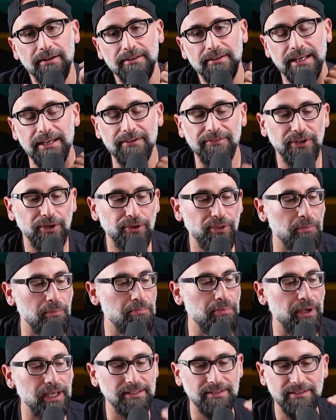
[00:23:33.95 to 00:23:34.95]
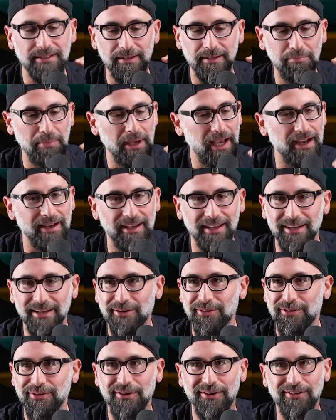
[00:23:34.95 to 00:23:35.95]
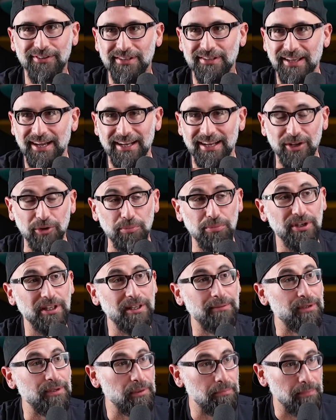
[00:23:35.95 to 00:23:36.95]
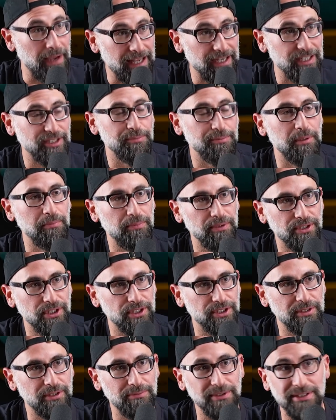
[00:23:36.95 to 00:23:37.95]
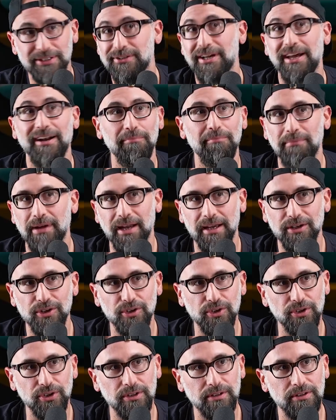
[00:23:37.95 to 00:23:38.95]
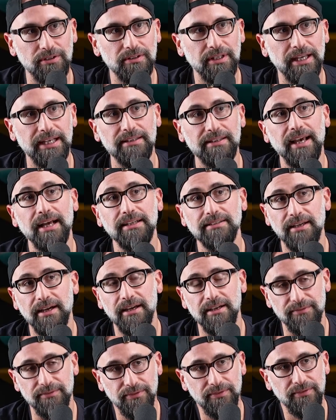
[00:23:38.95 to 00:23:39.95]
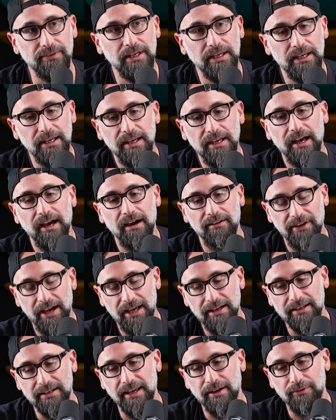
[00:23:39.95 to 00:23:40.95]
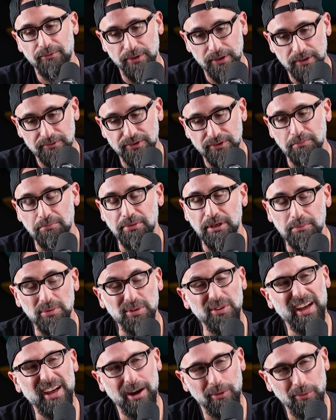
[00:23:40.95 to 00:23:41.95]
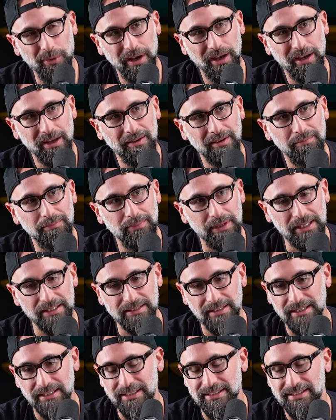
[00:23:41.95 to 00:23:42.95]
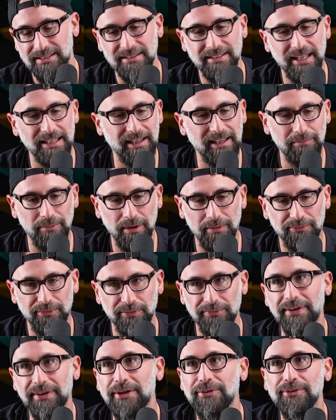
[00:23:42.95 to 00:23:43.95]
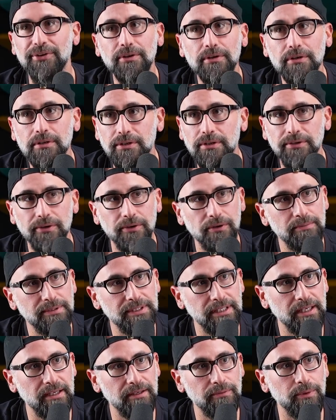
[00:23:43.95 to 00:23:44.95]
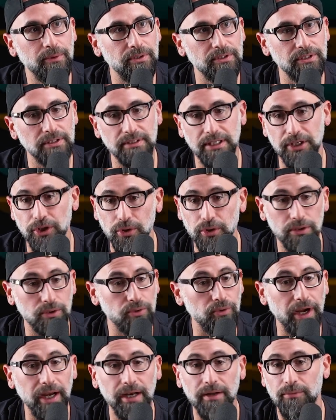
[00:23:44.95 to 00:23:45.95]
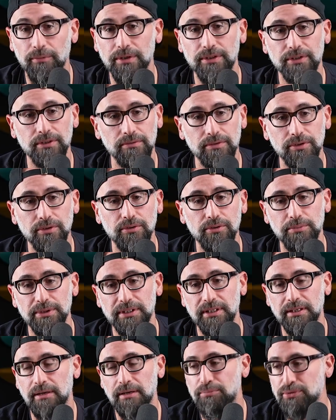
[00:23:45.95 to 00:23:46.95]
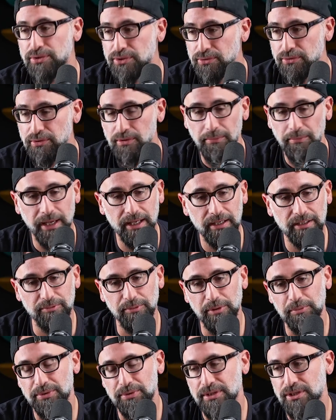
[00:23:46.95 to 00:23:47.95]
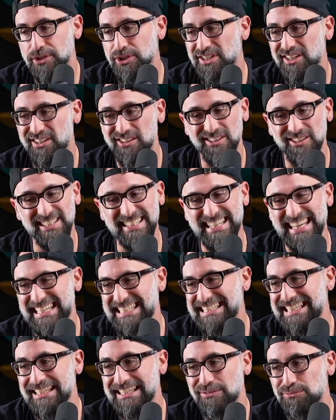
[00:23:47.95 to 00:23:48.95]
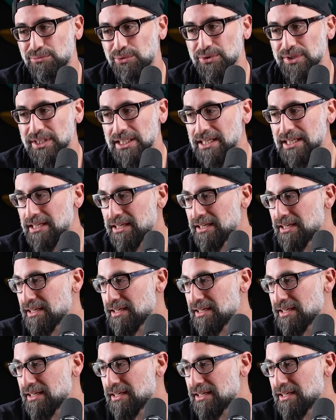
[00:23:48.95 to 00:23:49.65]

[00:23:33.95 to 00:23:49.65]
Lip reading: like if they're the best at packing or on the line, and you put them in a management position, but they're not a manager, like that's kind of, I've had to get rid of some people that way because I just set them up for failure. You know what I'm saying? Where it's just like, you're great at what you do, but then I put you in a management position and you just like didn't really